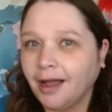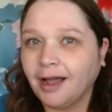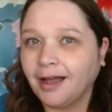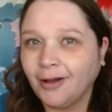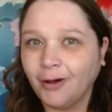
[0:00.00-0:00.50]

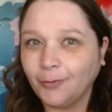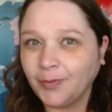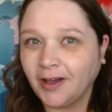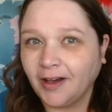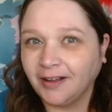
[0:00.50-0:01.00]
I hope
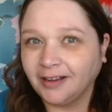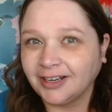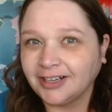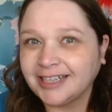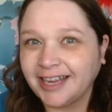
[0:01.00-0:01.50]
y'all
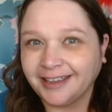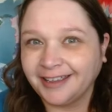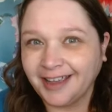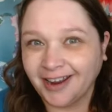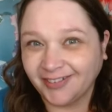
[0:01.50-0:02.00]
are taking
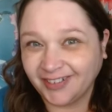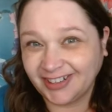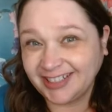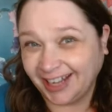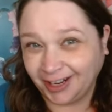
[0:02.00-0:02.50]
care of
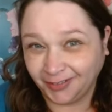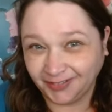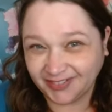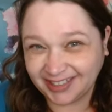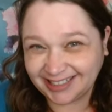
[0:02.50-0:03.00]

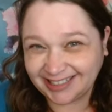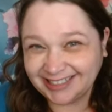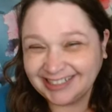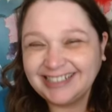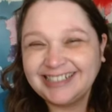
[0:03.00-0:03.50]
yourselves
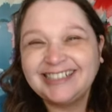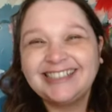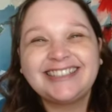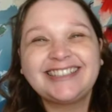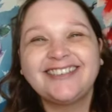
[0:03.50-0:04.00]

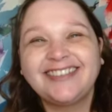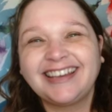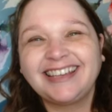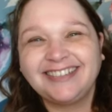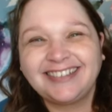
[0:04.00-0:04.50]
so
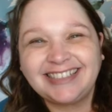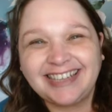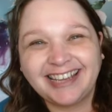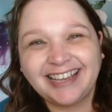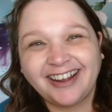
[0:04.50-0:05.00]
that you can
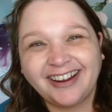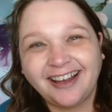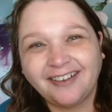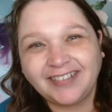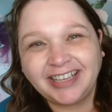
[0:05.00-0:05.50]
take care
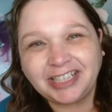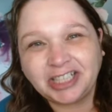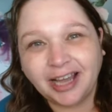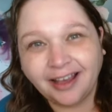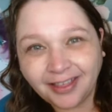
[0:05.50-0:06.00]
of each
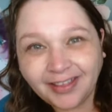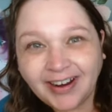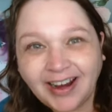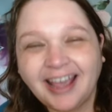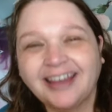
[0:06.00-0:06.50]

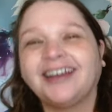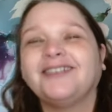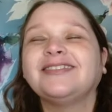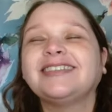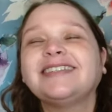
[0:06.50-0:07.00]
other, and I
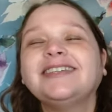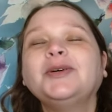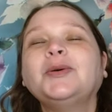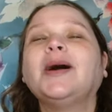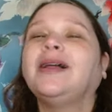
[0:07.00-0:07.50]
will see
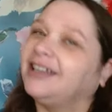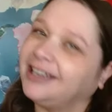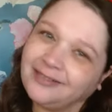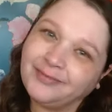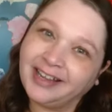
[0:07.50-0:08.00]
you all
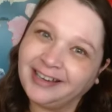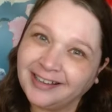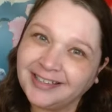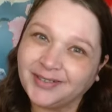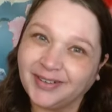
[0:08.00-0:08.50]
in my
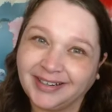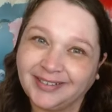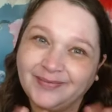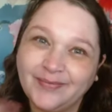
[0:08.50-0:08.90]
next one.